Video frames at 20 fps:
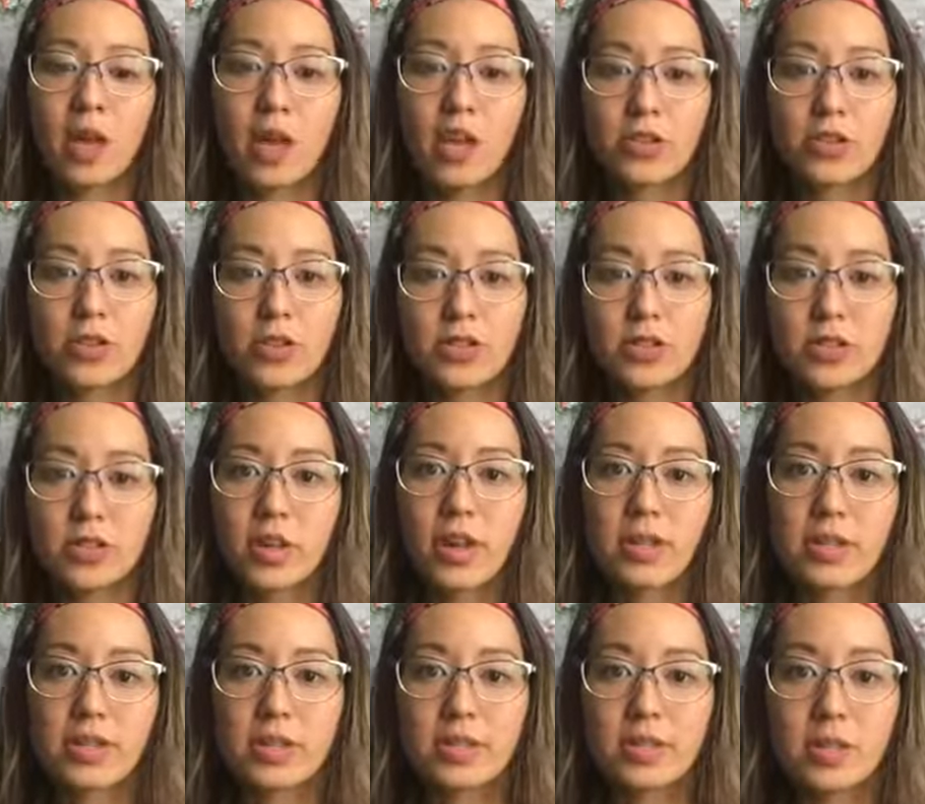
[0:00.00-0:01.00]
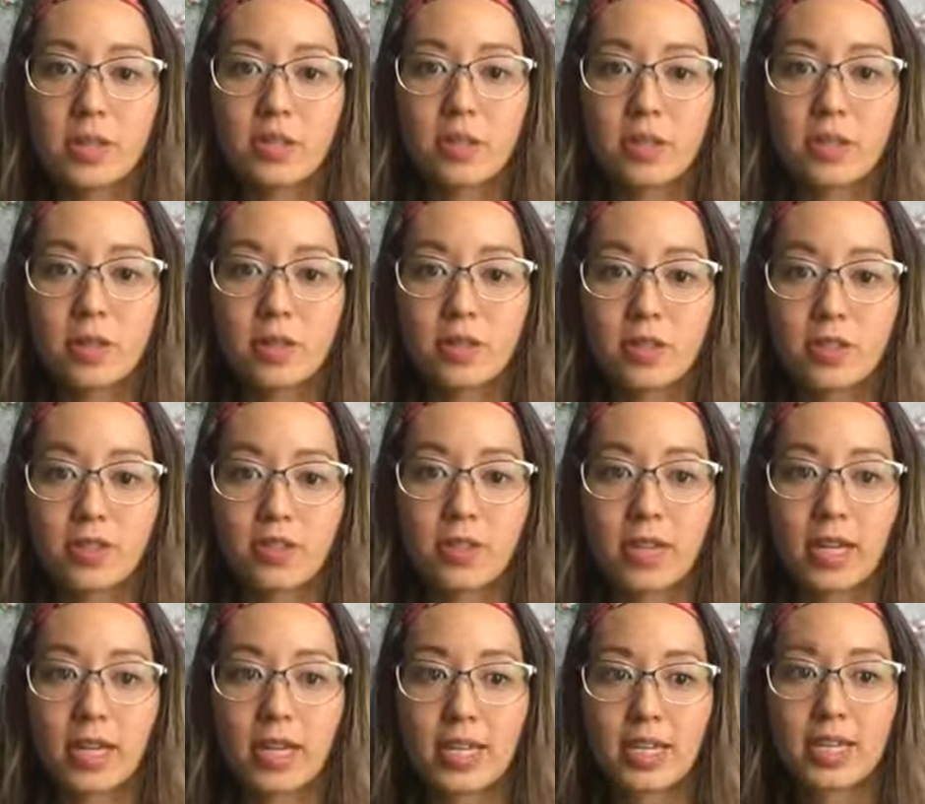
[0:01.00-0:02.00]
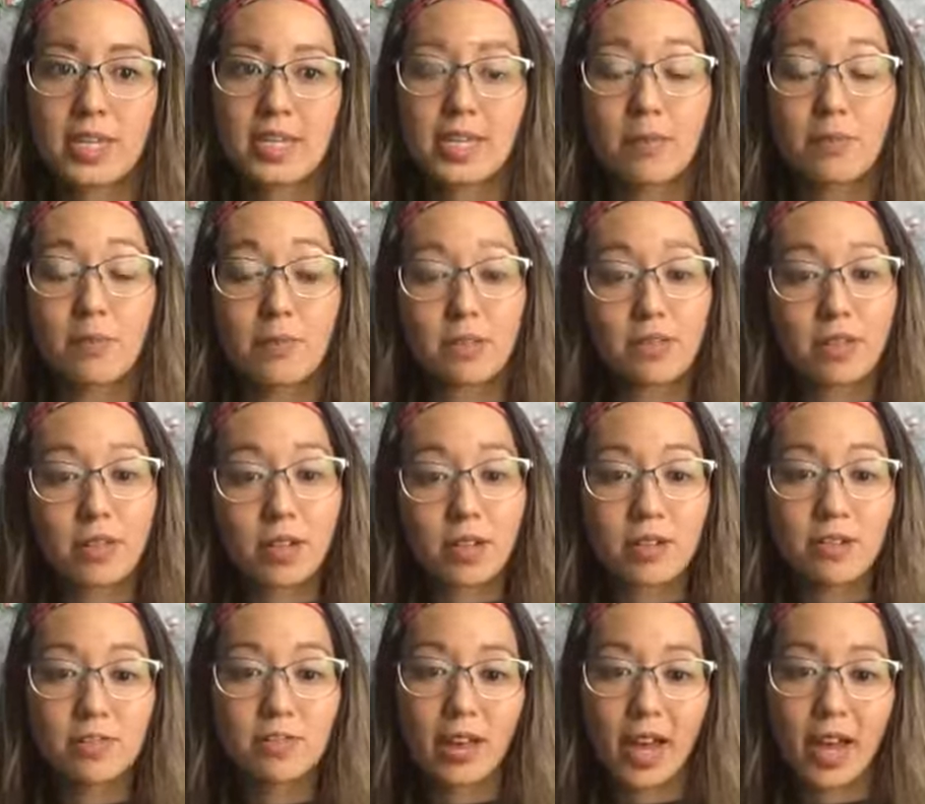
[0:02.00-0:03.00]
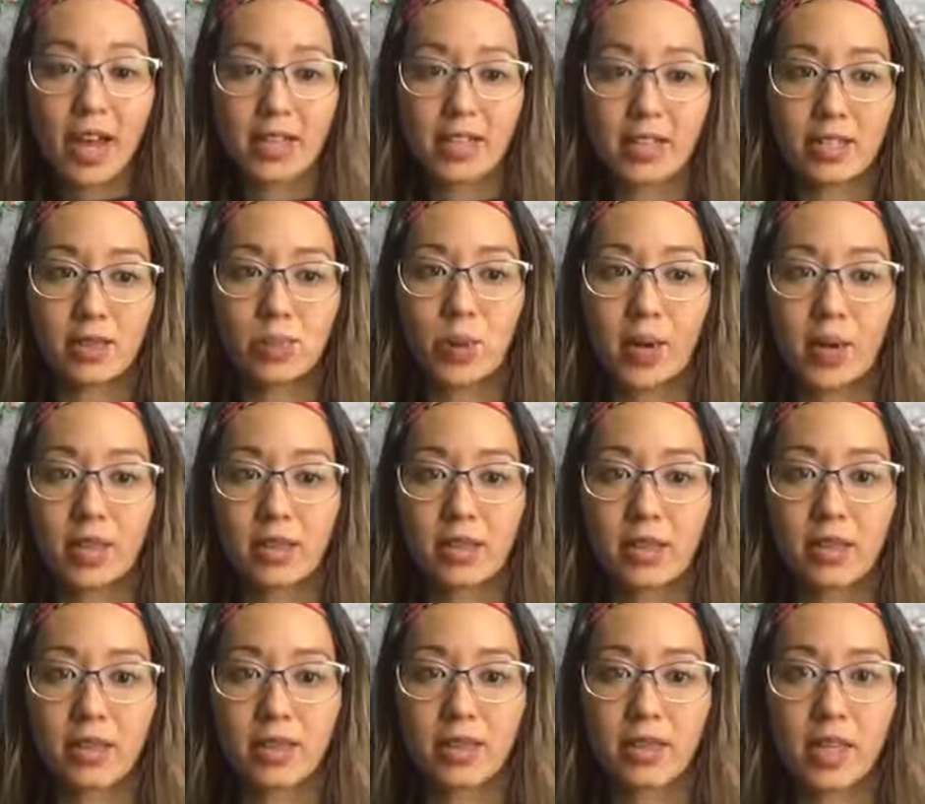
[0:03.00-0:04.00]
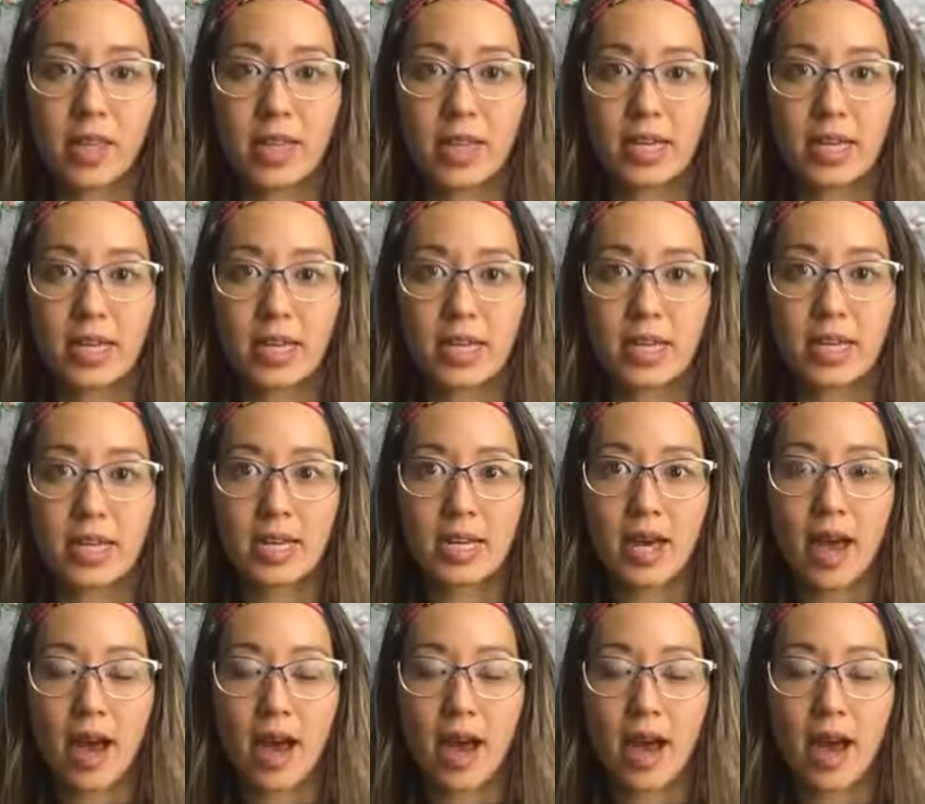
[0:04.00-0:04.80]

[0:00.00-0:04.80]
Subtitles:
So the signs and symptoms of these can be very vague when they